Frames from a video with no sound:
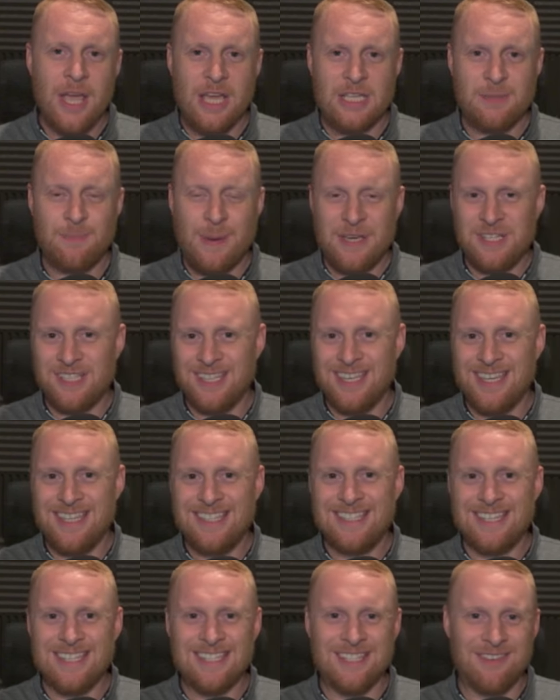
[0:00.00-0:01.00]
especially
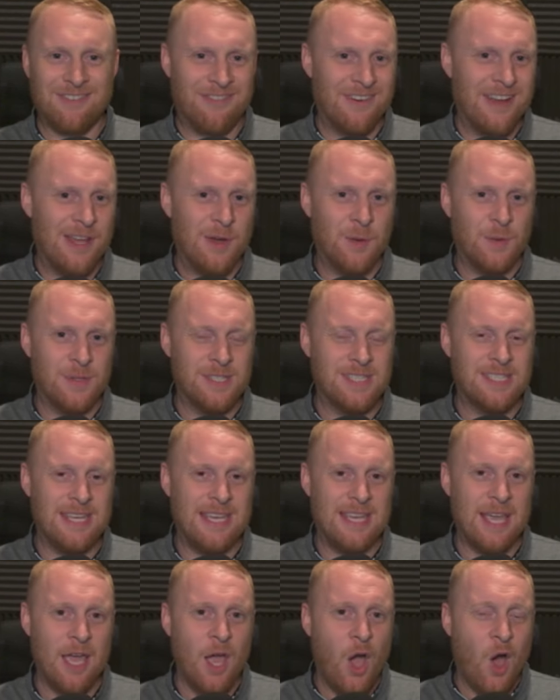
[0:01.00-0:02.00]
since the
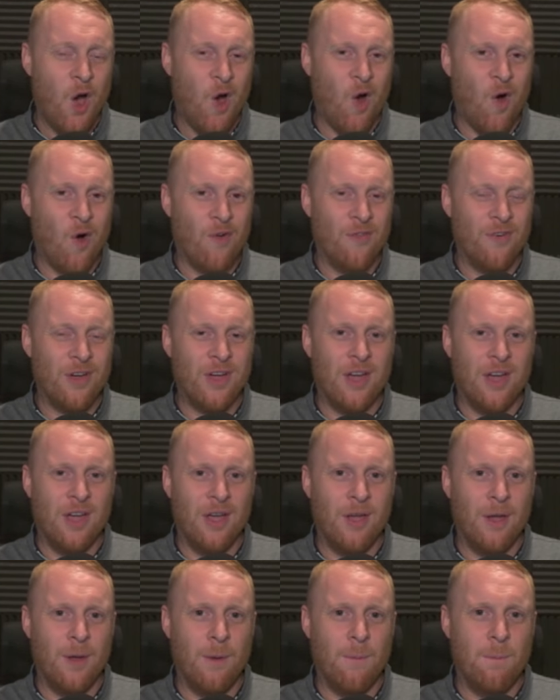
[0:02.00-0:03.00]
frequency of
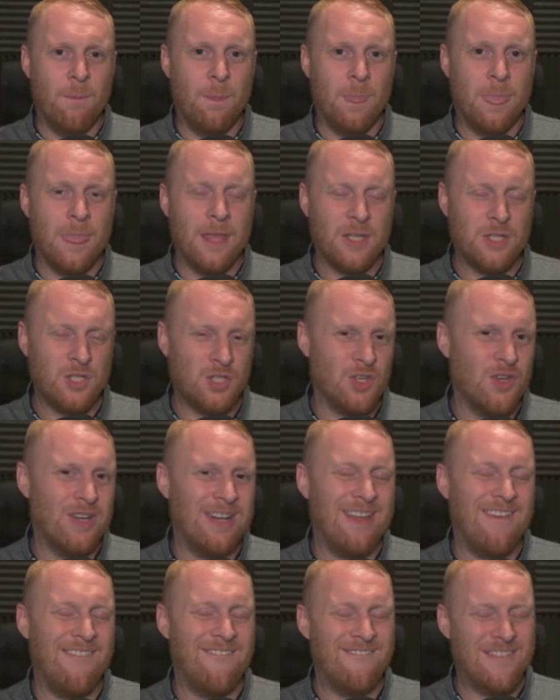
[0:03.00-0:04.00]
um,
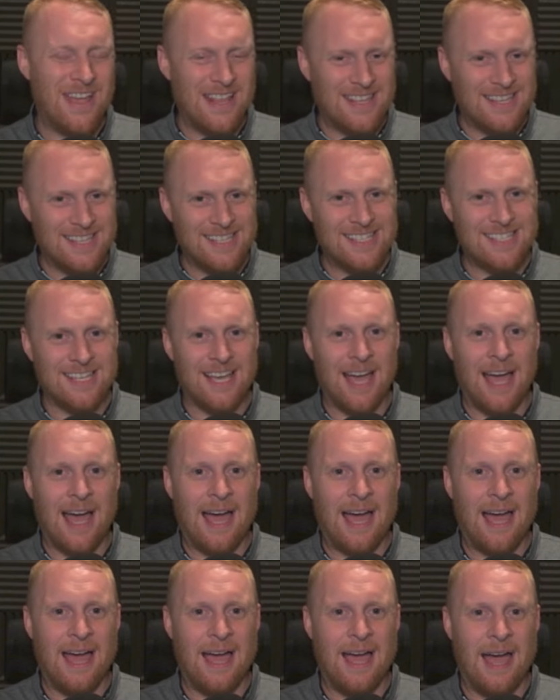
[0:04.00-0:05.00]
certain events
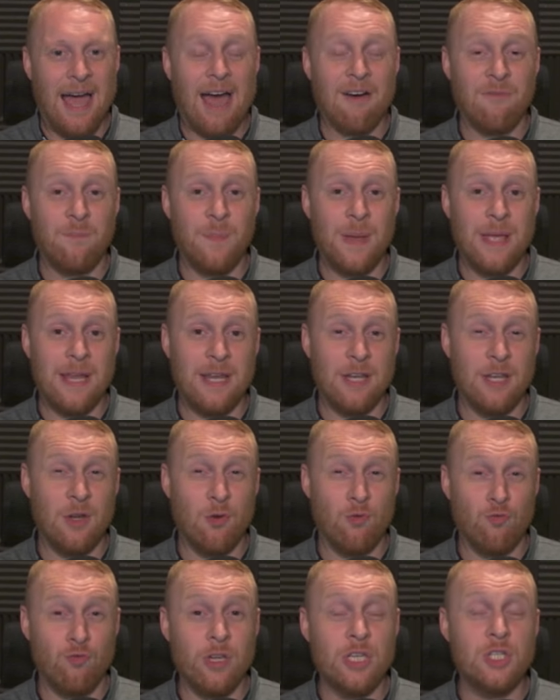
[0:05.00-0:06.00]
uh, have been
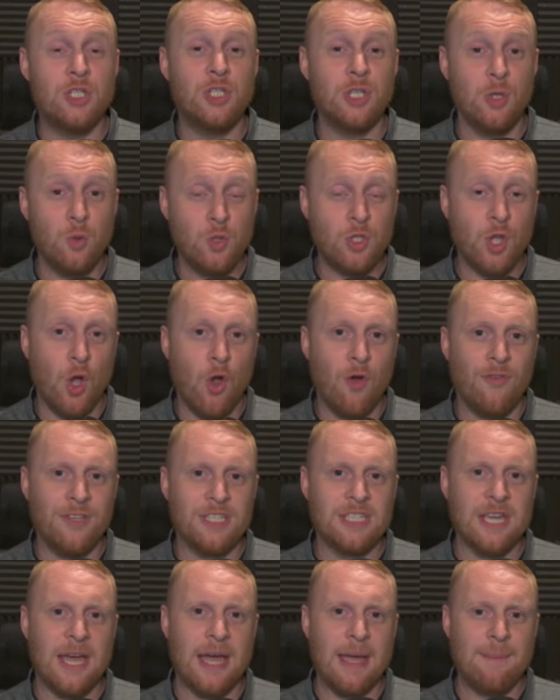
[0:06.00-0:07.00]
reduced over
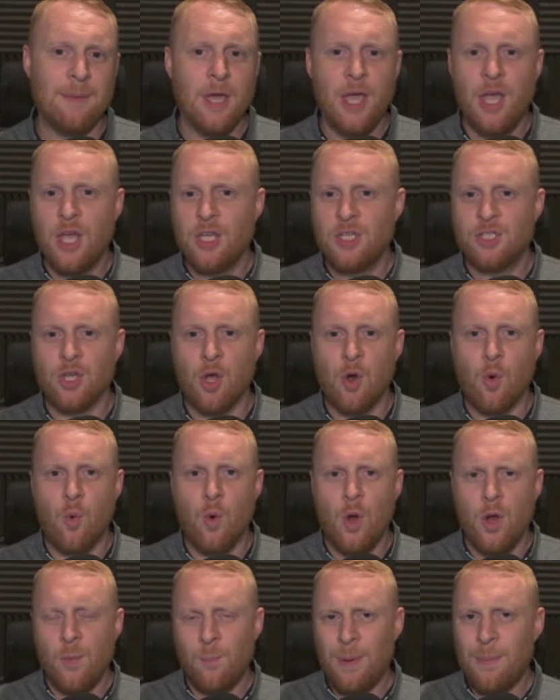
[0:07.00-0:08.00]
time
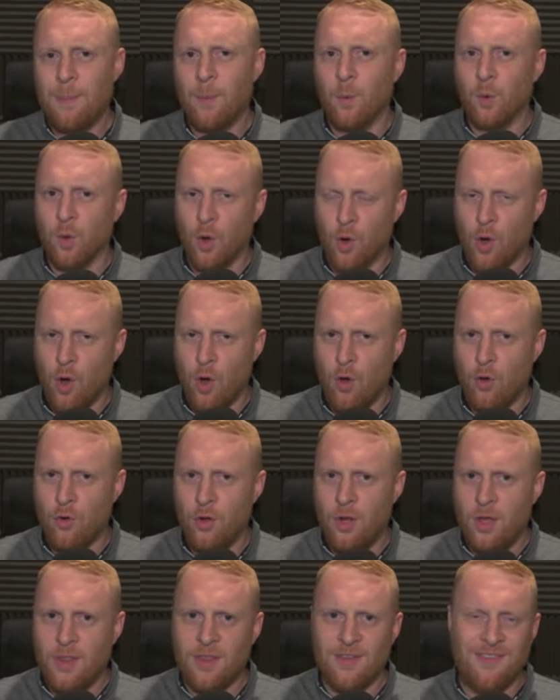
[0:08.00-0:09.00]
so people log on
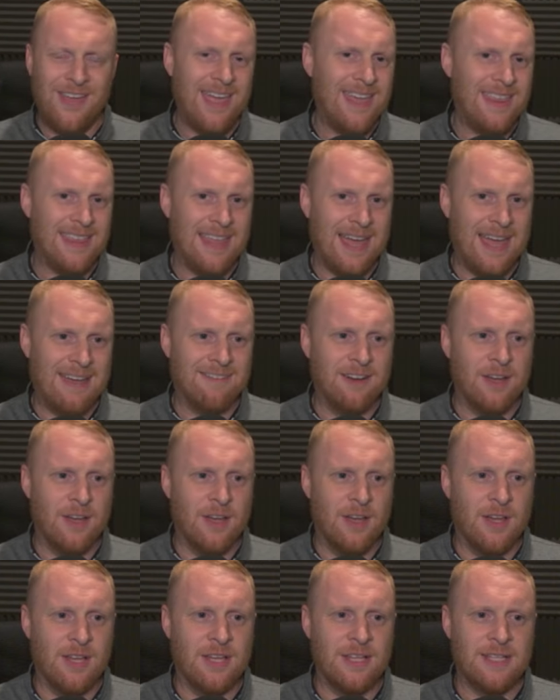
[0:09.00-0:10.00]
they've hit their
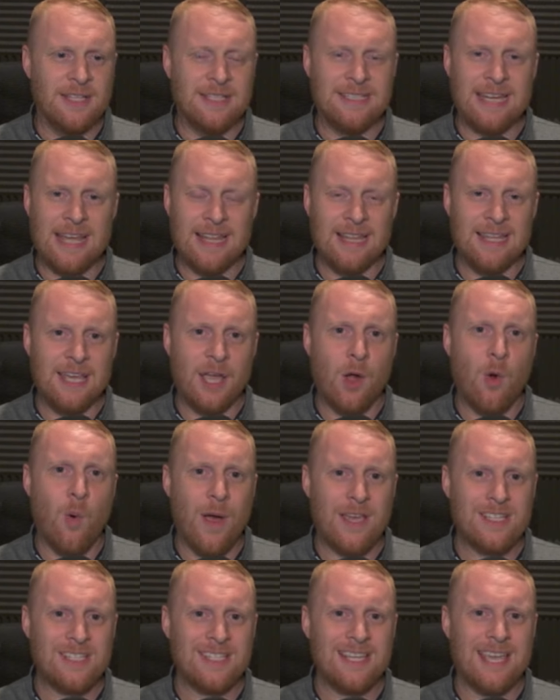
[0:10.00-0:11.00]
uh, daily
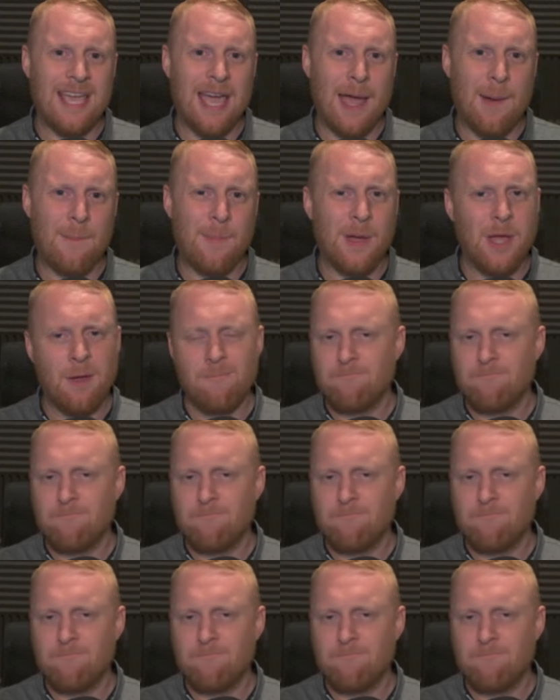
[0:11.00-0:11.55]
quest cap